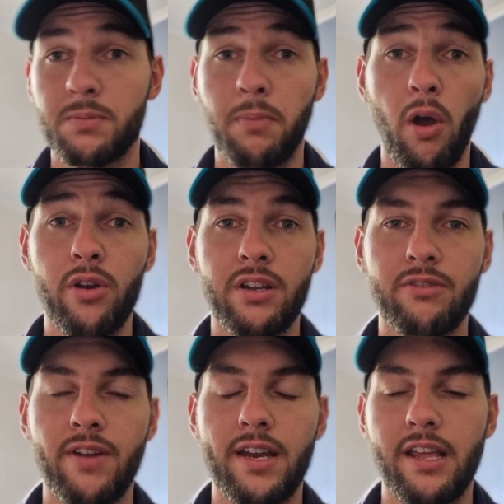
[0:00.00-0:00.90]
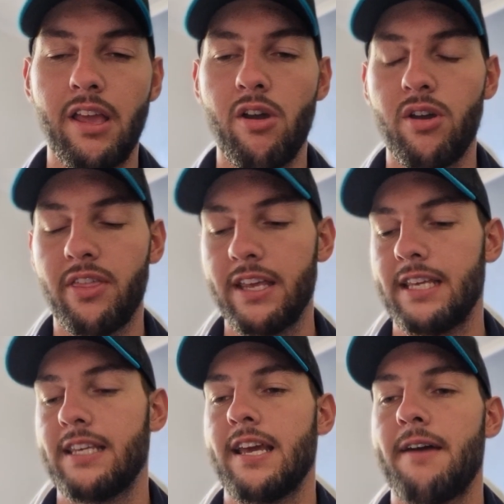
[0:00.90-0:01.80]
and ready to go, I
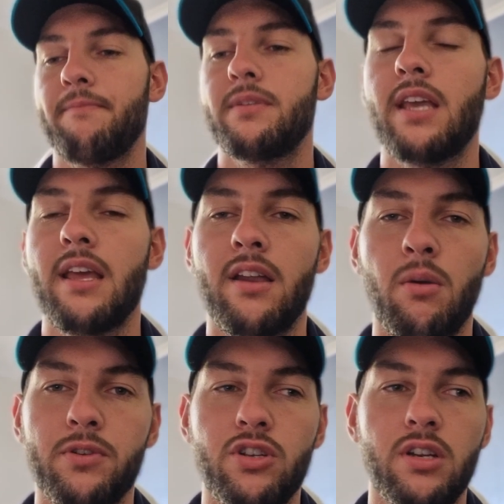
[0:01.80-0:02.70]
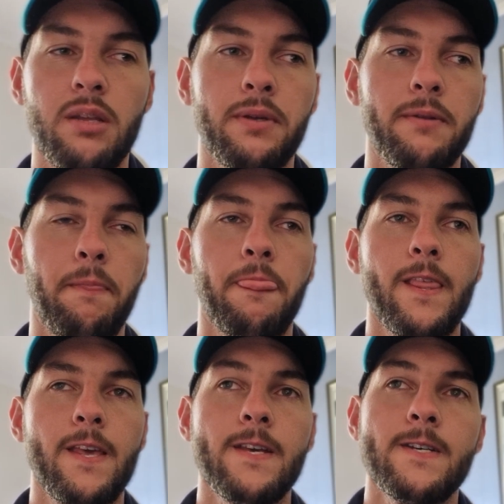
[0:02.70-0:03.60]
think, to get an opportunity. But
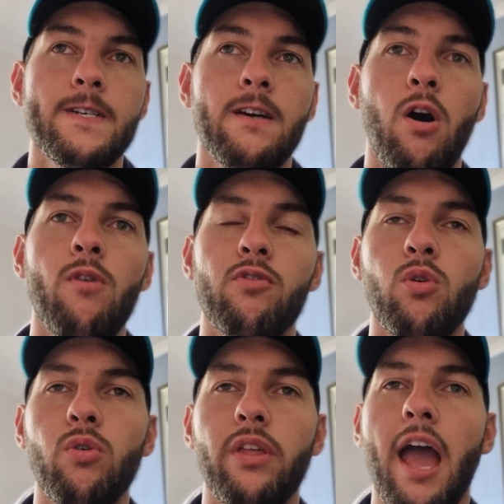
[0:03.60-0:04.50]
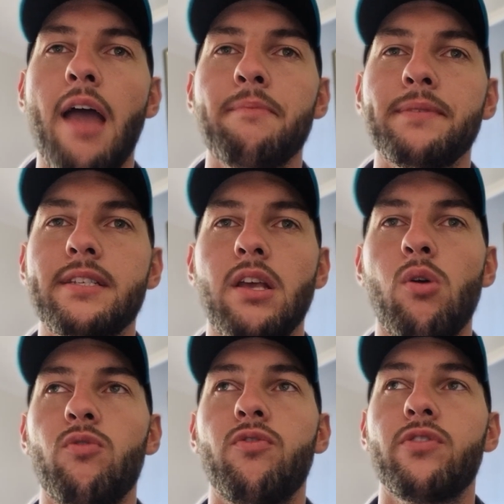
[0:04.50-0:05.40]
overall, the game
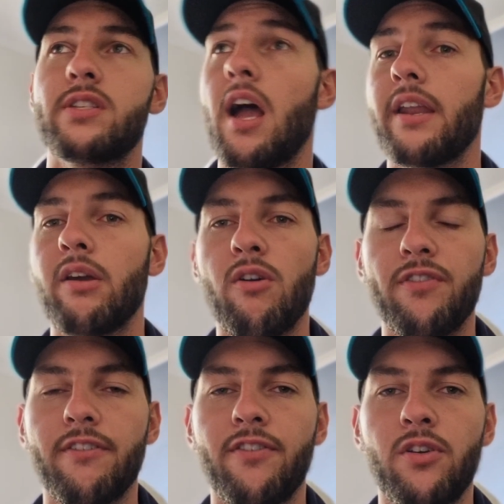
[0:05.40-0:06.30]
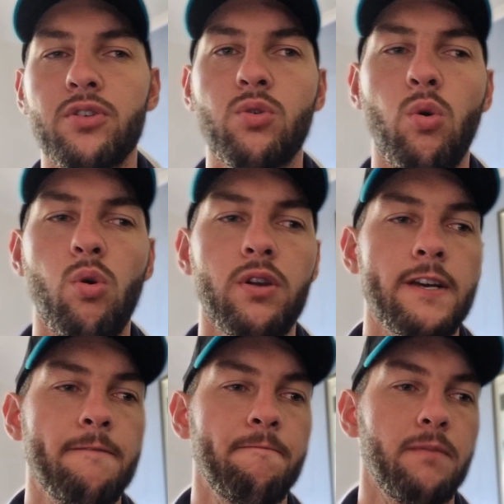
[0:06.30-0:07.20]
itself, starting off in the first
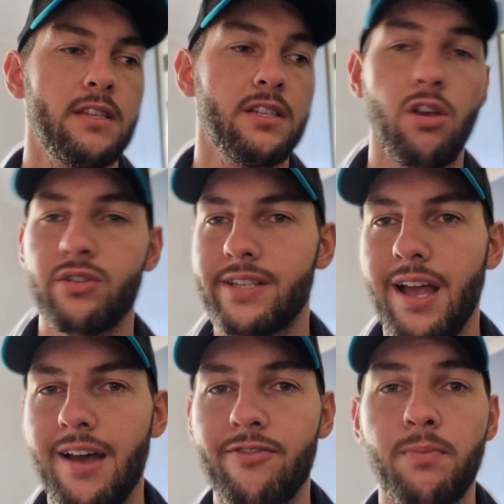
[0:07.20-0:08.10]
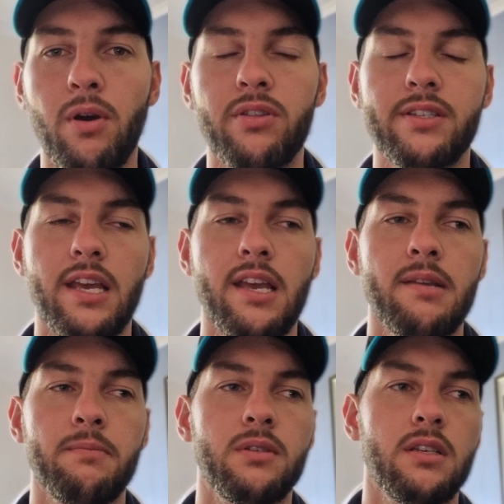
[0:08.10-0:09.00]
quarter, slow start for both
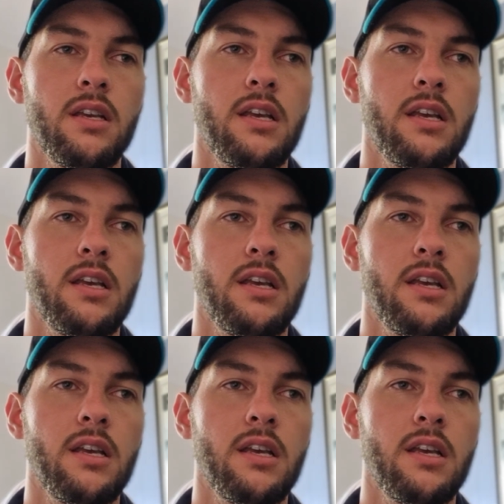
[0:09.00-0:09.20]
teams,